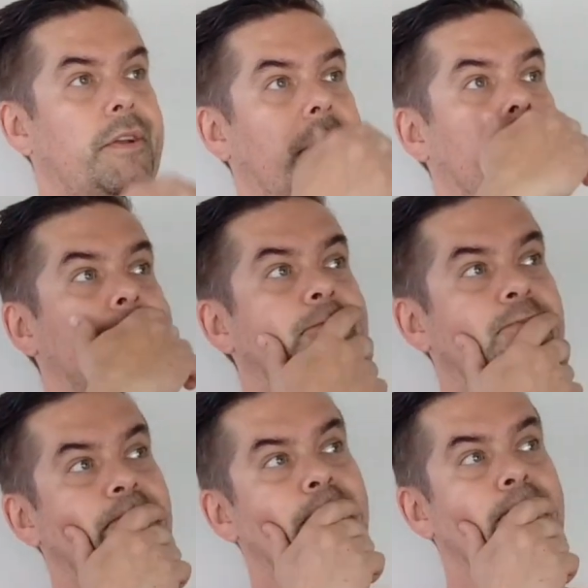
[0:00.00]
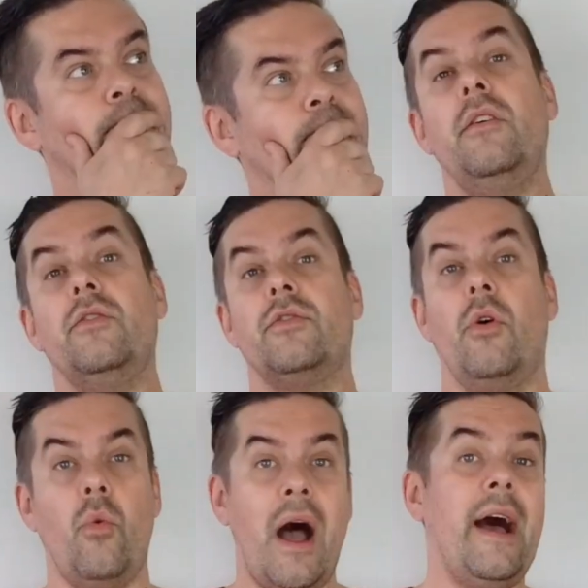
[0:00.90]
Yeah.
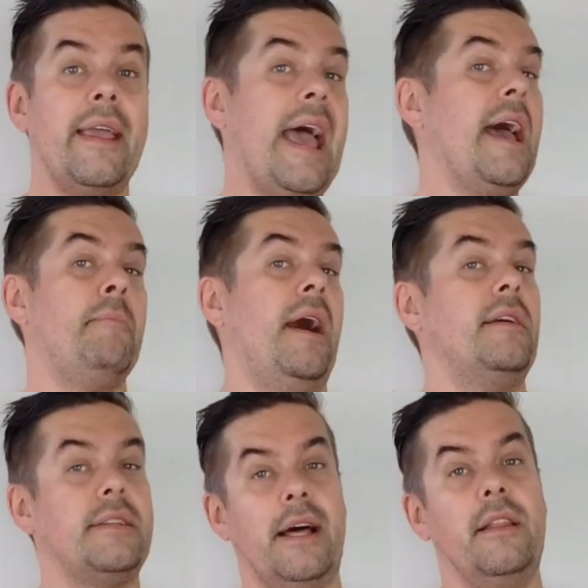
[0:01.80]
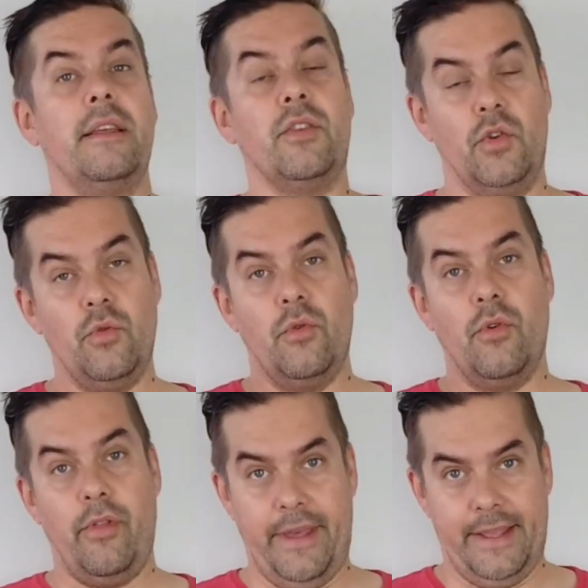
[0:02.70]
So why am I telling
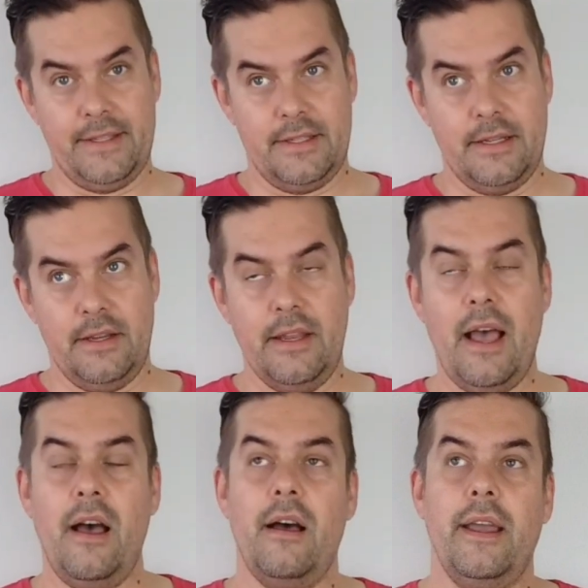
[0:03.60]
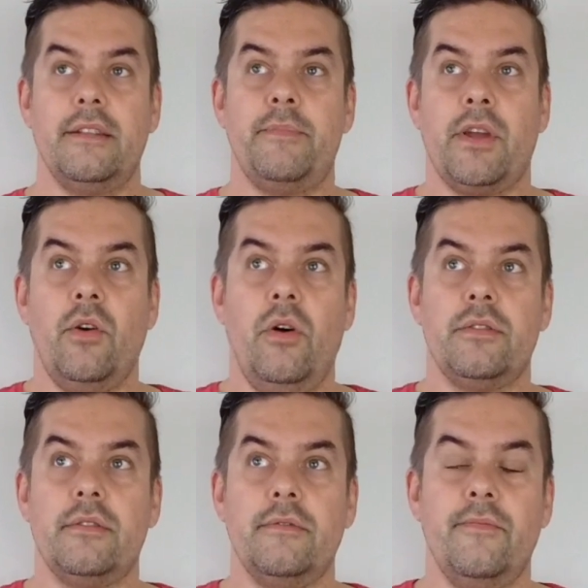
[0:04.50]
you this? Now, it's
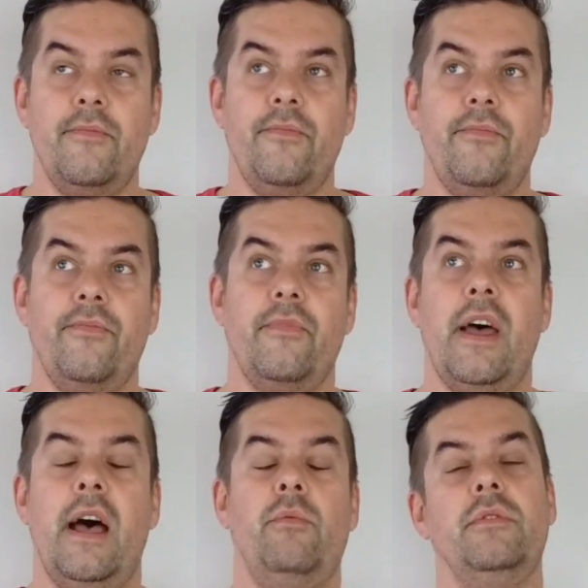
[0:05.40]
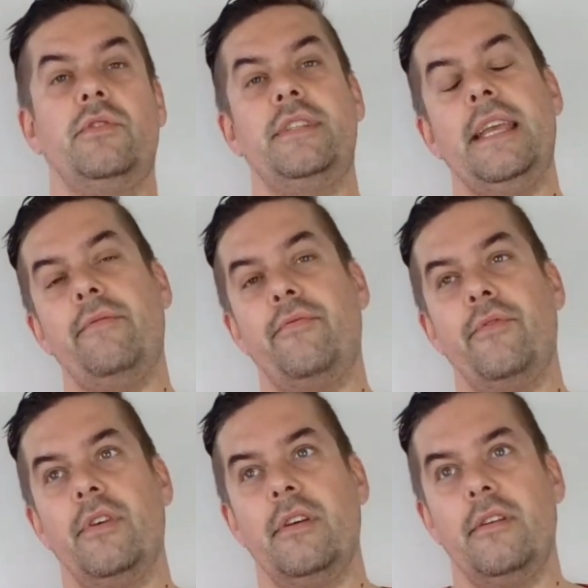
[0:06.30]
because I want to see if
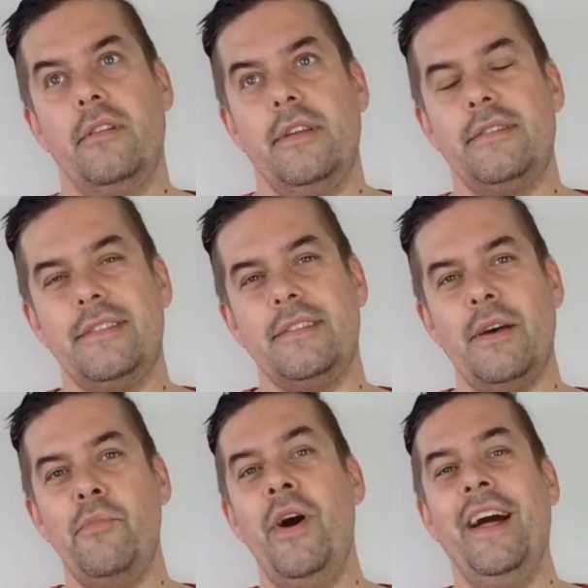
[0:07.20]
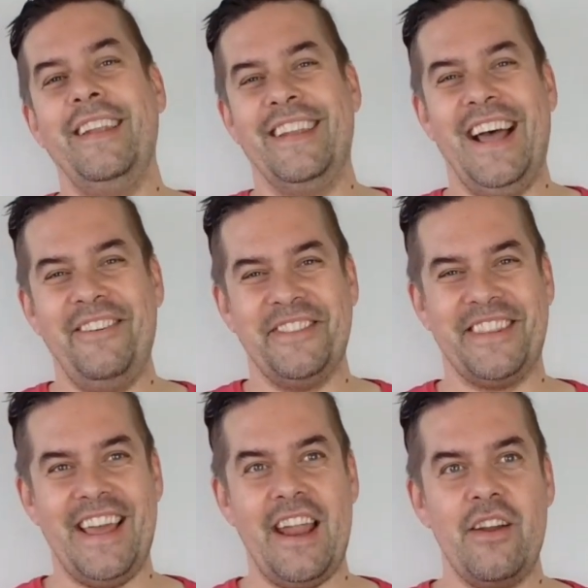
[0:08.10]
there's someone
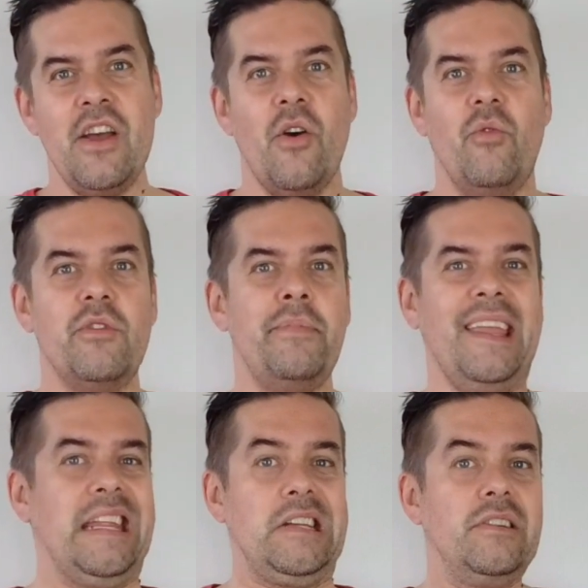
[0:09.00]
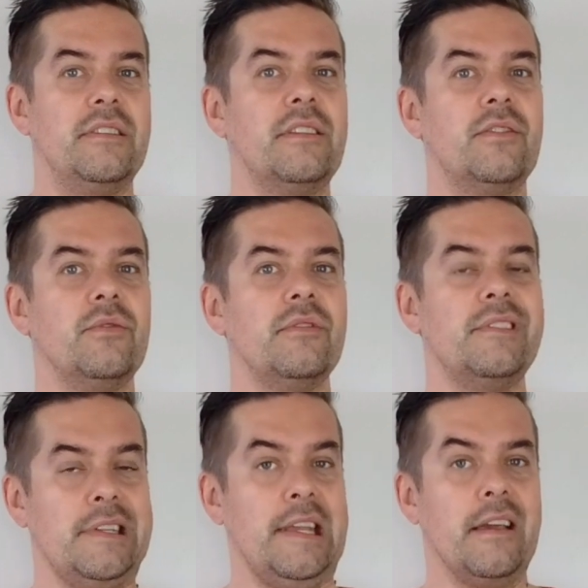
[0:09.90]
out there who would be interesting to
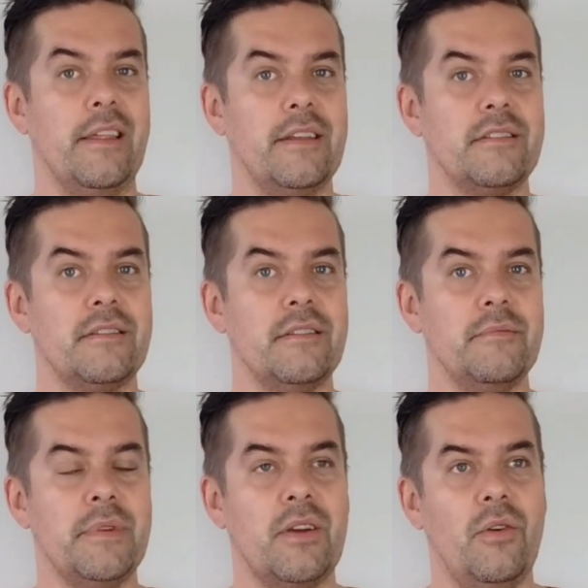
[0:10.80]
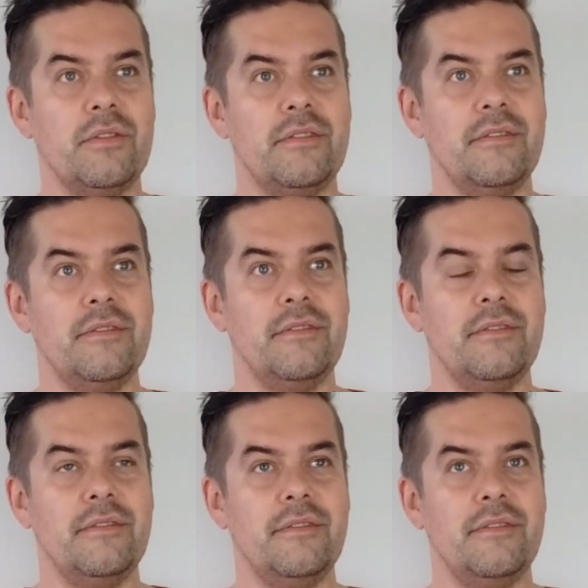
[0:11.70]
seeing this. Because
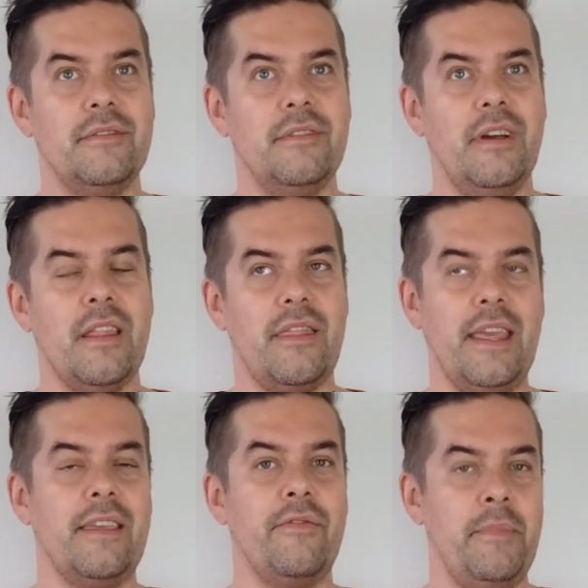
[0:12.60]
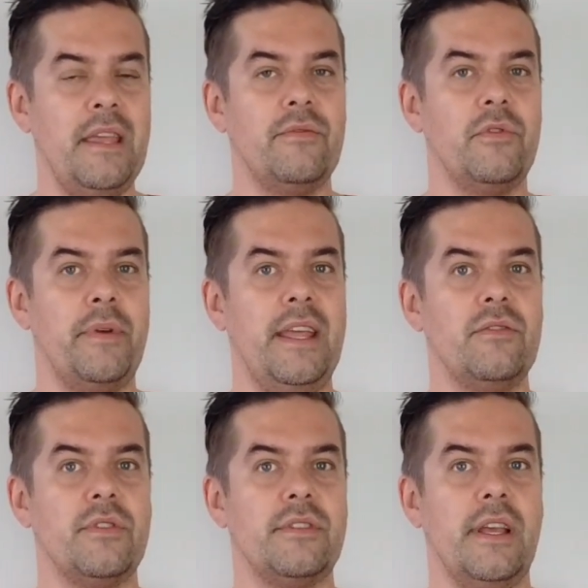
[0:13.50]
I think for me it would be
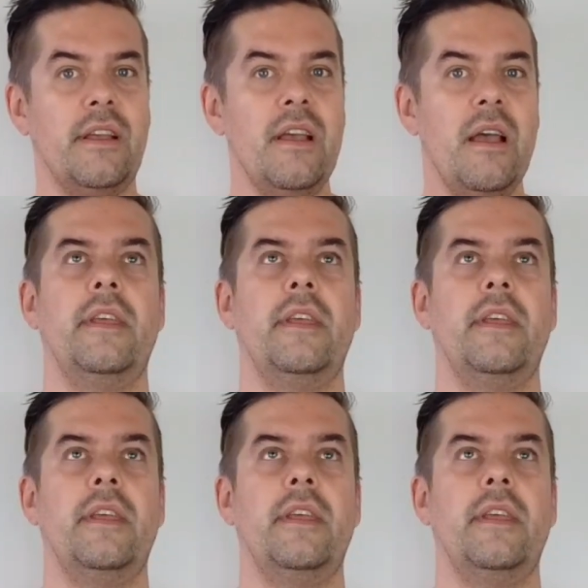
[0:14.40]
interesting.